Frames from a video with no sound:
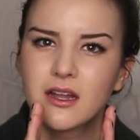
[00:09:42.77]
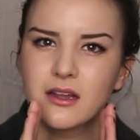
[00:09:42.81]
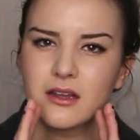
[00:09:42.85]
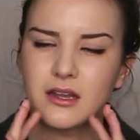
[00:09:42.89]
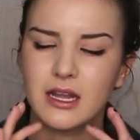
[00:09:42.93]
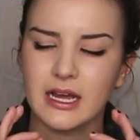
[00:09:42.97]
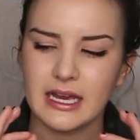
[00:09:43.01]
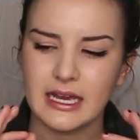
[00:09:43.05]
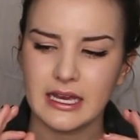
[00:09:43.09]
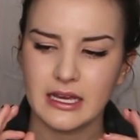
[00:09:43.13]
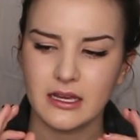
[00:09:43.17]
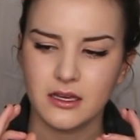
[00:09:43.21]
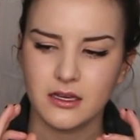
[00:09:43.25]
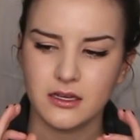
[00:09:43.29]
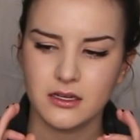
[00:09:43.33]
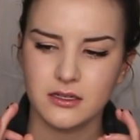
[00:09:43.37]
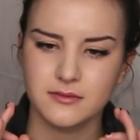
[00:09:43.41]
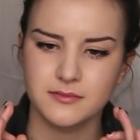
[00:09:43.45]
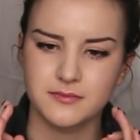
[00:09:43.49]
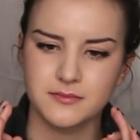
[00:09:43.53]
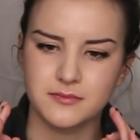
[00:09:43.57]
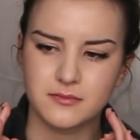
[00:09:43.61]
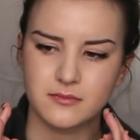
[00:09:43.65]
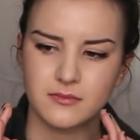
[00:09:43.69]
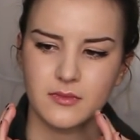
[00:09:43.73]
Like,
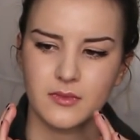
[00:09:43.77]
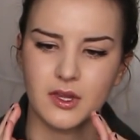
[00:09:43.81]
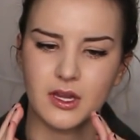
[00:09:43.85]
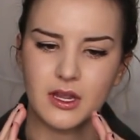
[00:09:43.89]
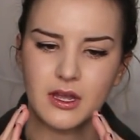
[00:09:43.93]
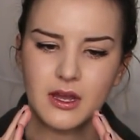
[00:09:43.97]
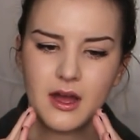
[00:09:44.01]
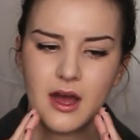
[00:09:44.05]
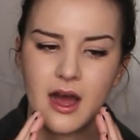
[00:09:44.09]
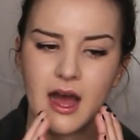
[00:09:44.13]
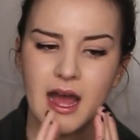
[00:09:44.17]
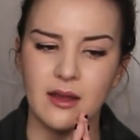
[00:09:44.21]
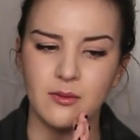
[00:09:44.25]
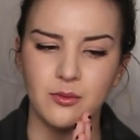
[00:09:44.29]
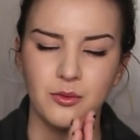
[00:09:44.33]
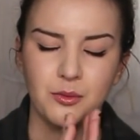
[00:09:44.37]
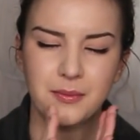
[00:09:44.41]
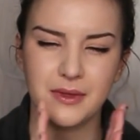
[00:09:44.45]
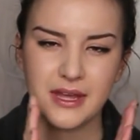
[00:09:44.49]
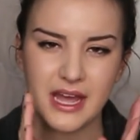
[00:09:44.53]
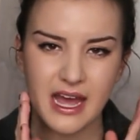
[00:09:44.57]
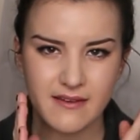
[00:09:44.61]
I will be